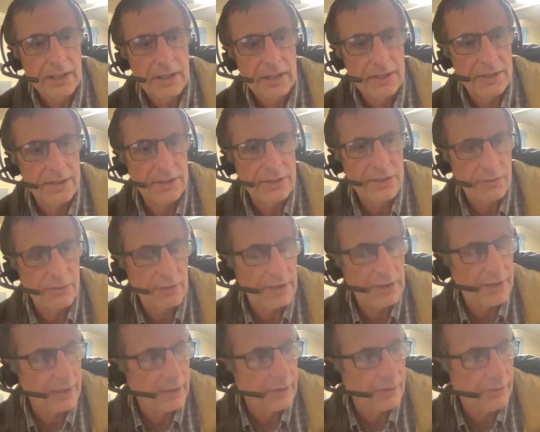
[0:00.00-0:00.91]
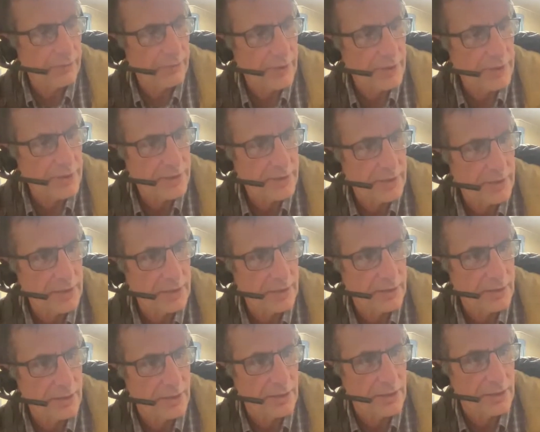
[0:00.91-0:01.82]
Is the right thing for us then
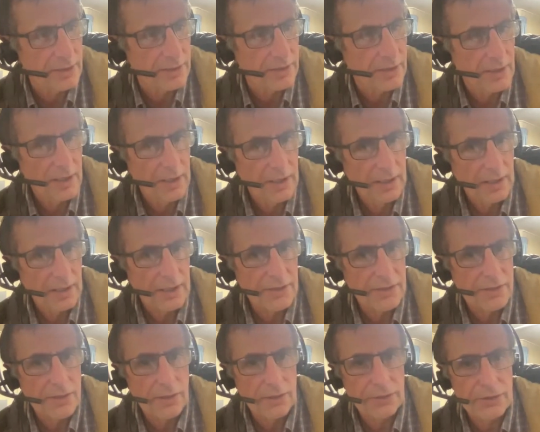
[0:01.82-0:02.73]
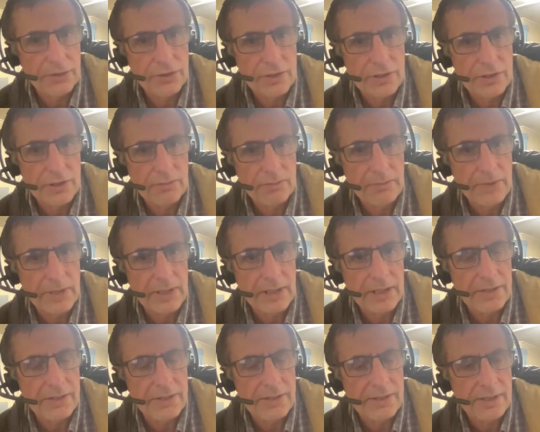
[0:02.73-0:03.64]
to consult the general
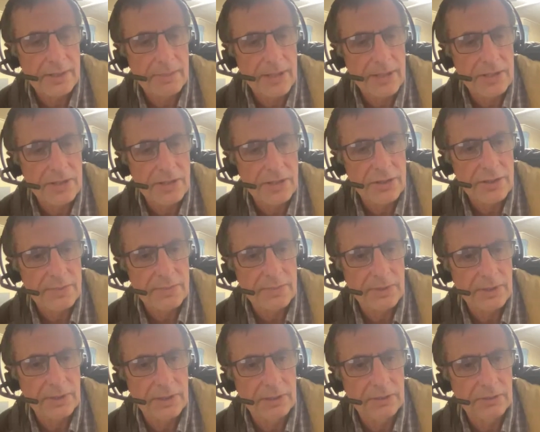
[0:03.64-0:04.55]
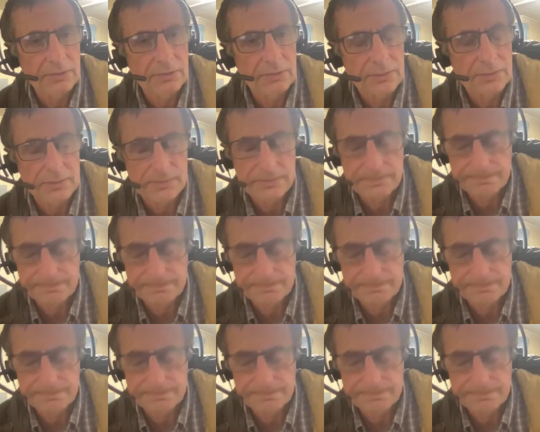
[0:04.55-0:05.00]
medics at the base hospital? Or?